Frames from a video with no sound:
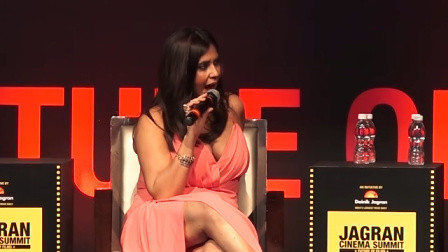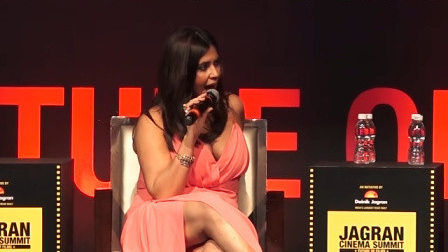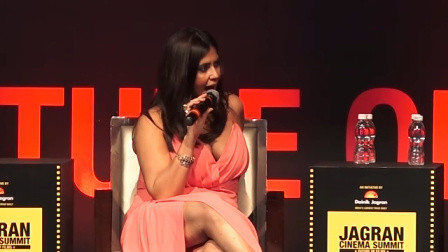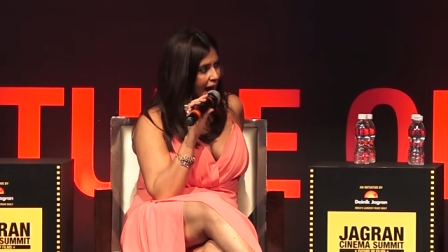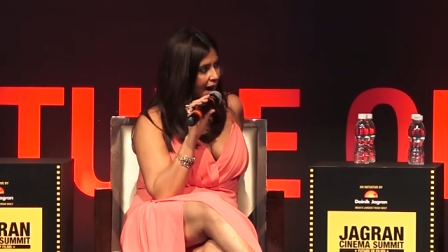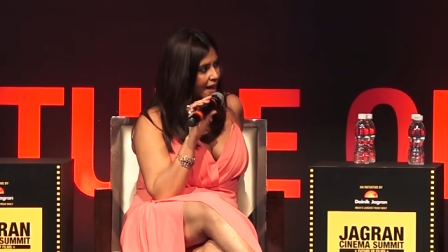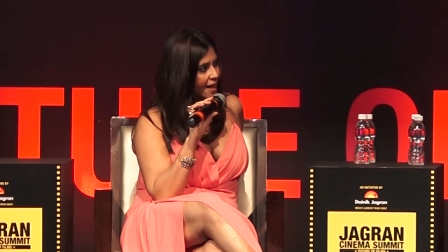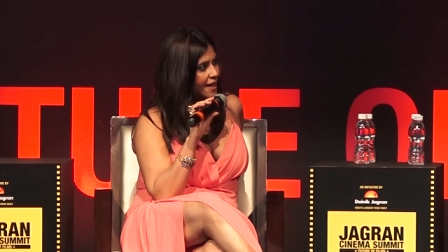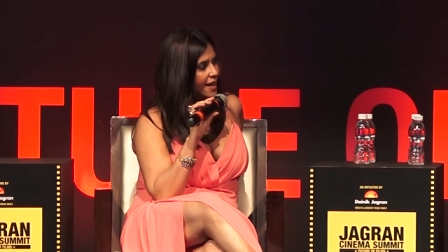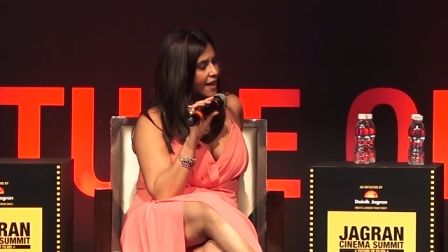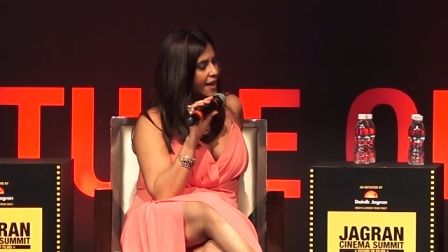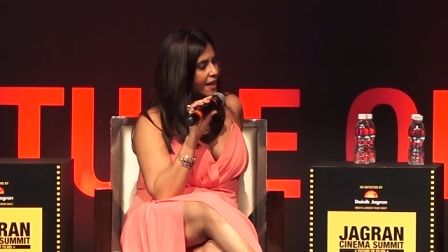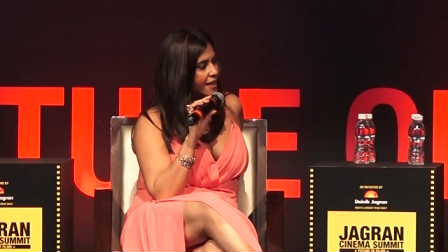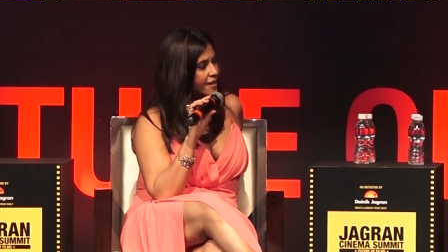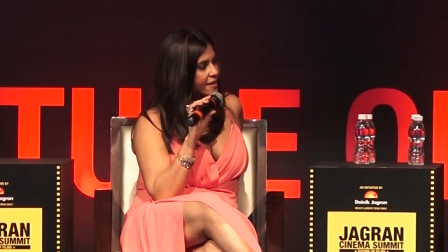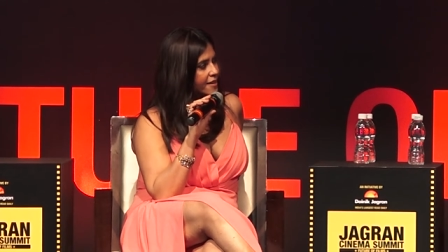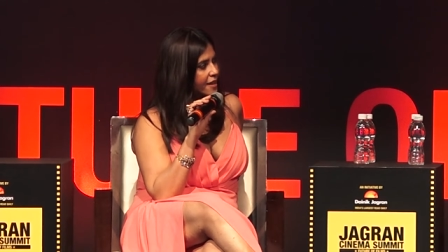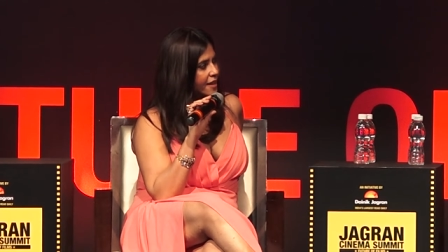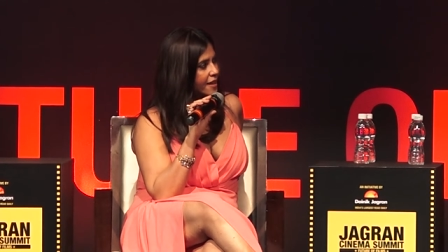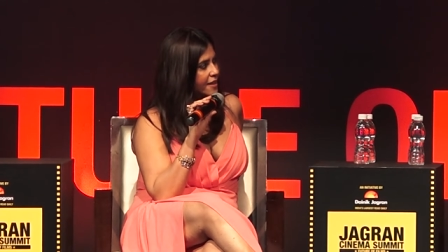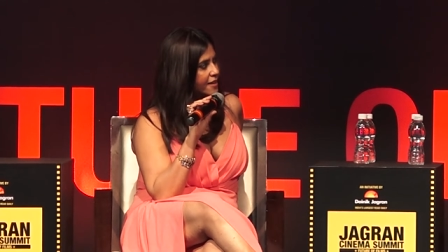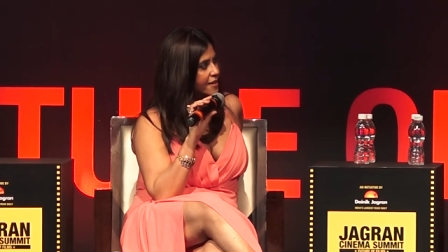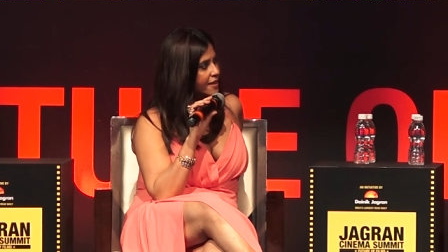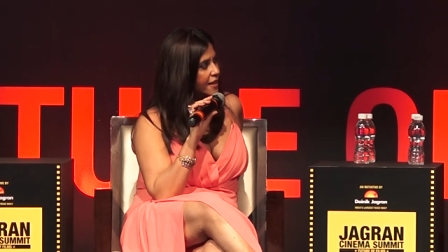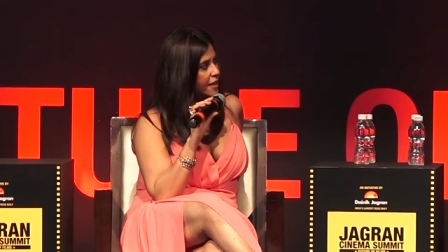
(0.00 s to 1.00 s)
And like
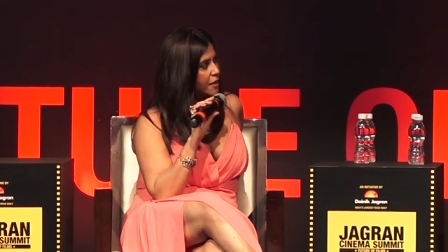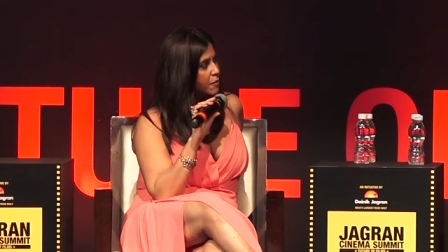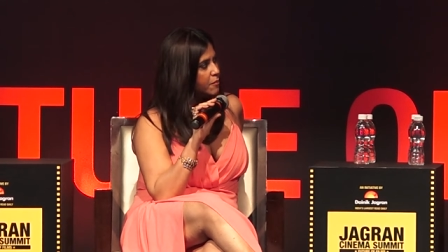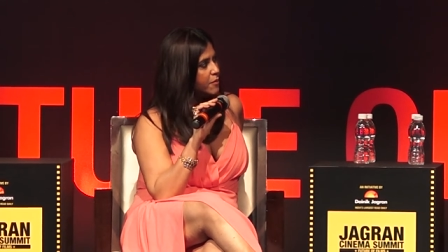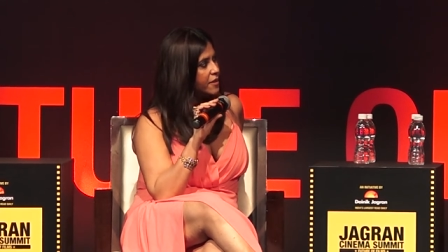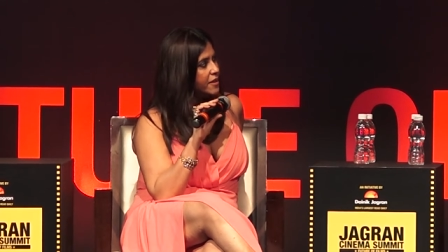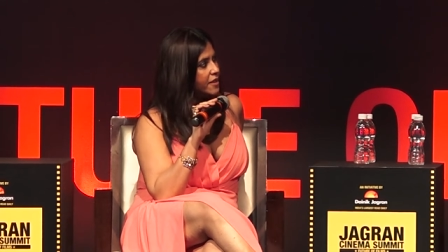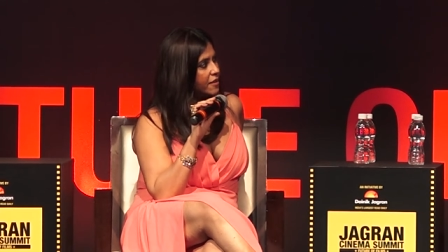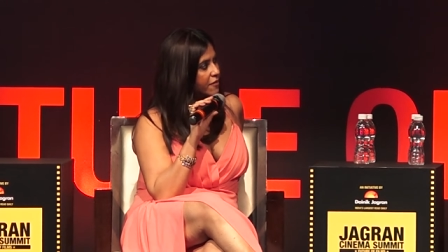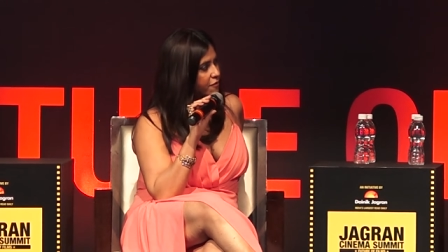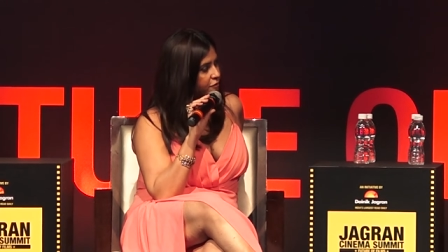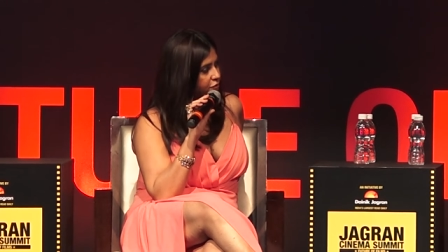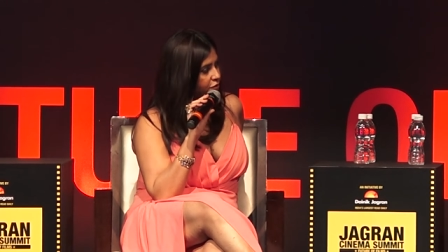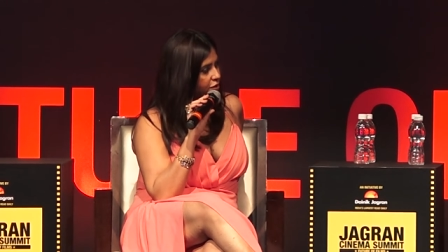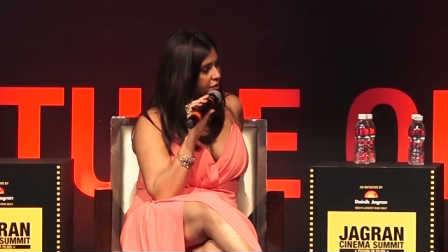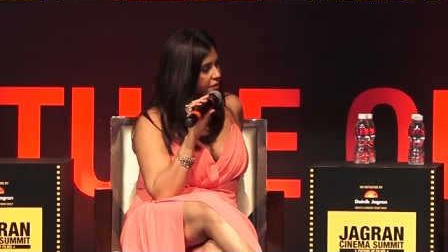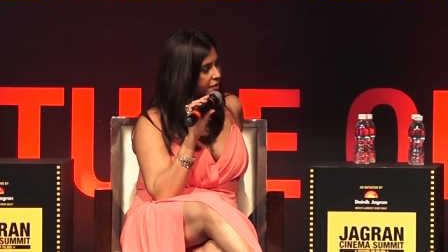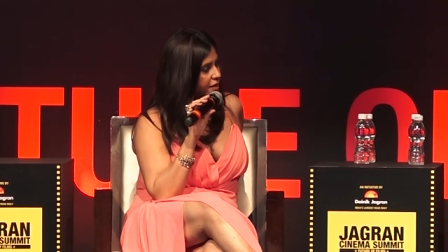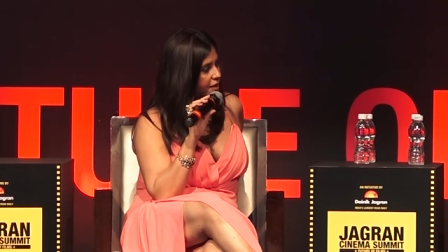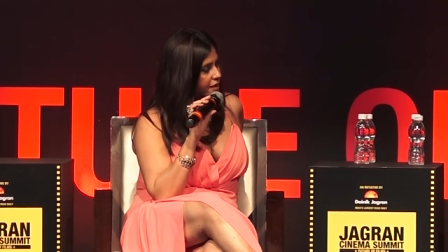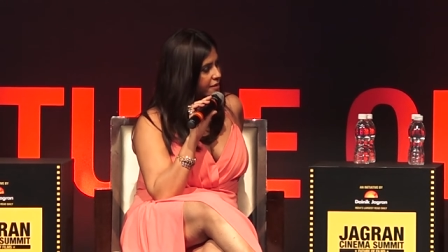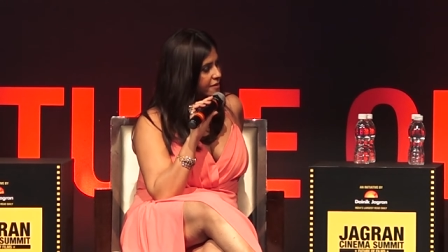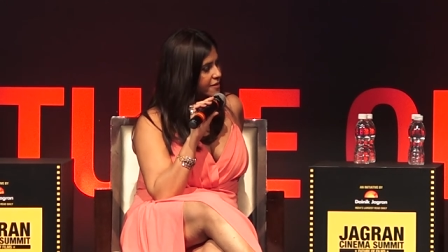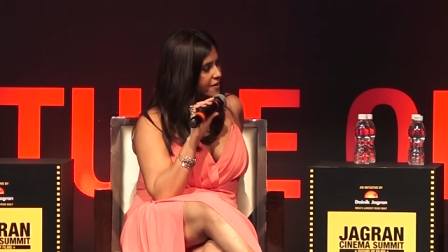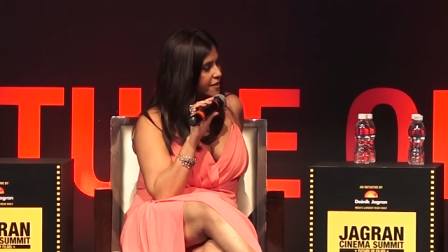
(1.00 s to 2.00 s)
that, there'll be
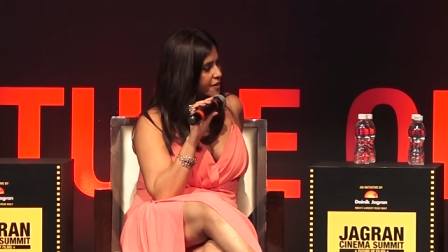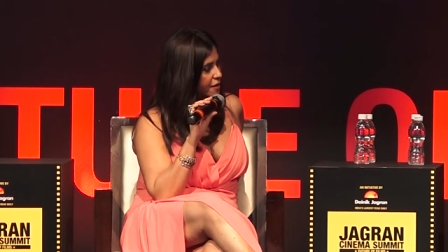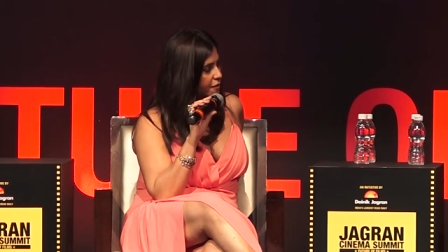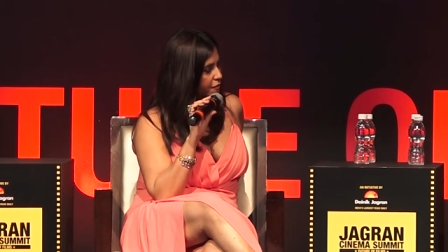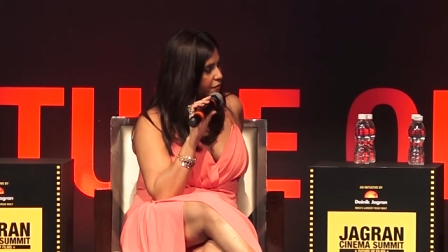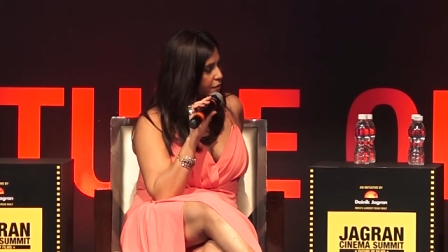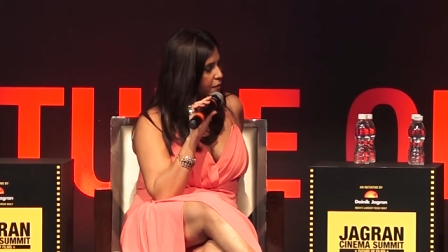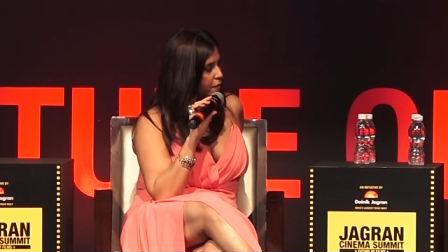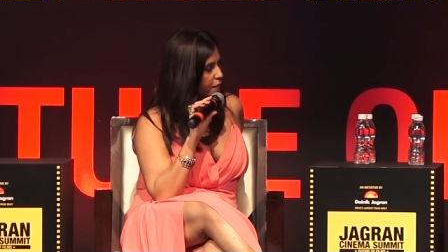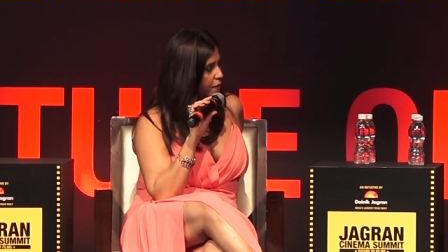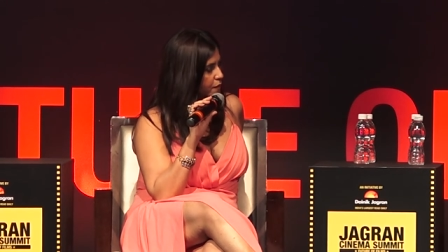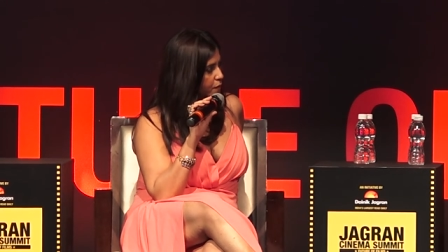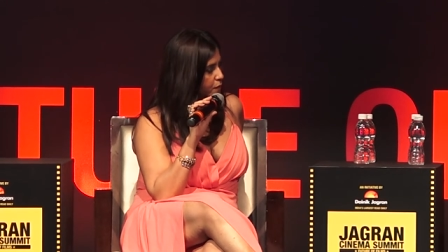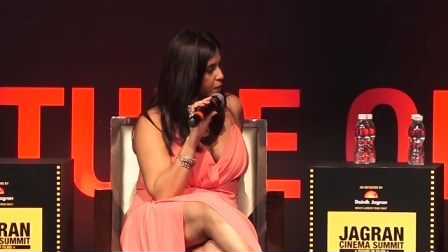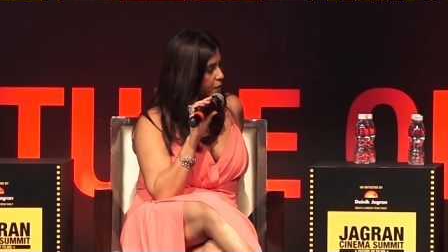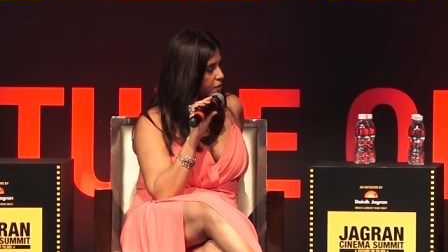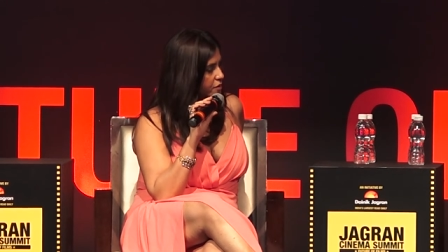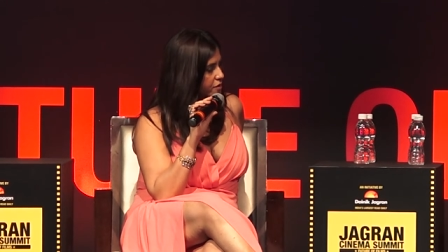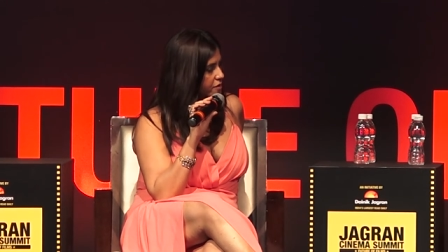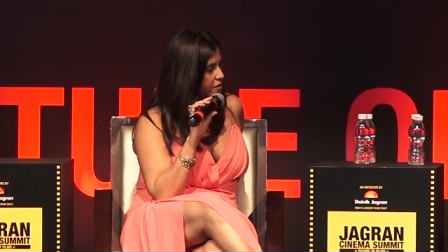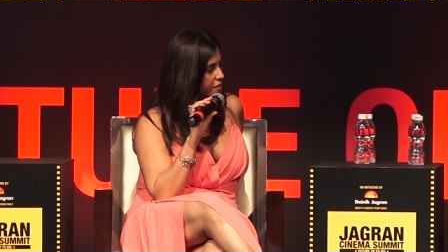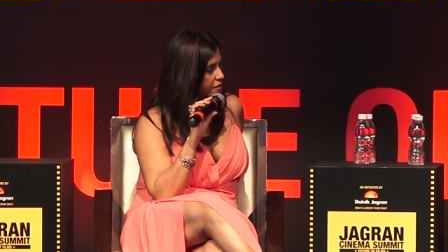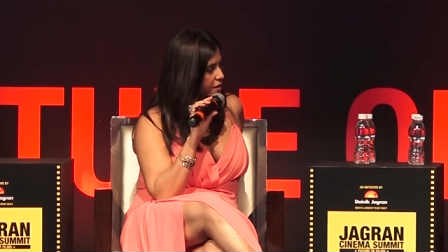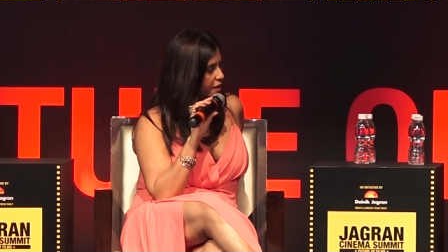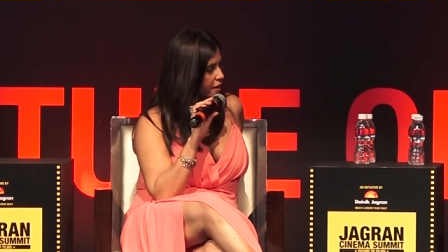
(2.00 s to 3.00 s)
different tastes and different
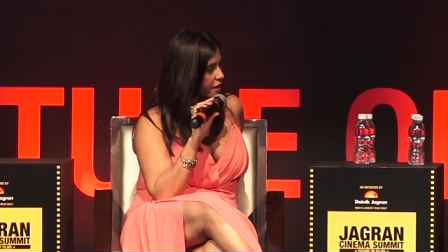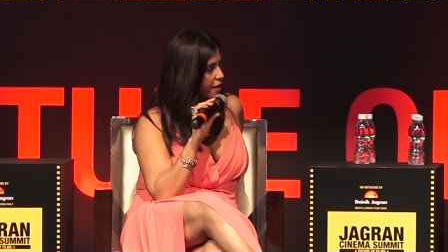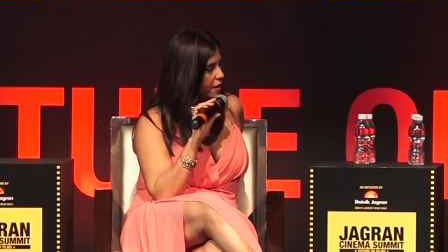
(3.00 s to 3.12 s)
viewers.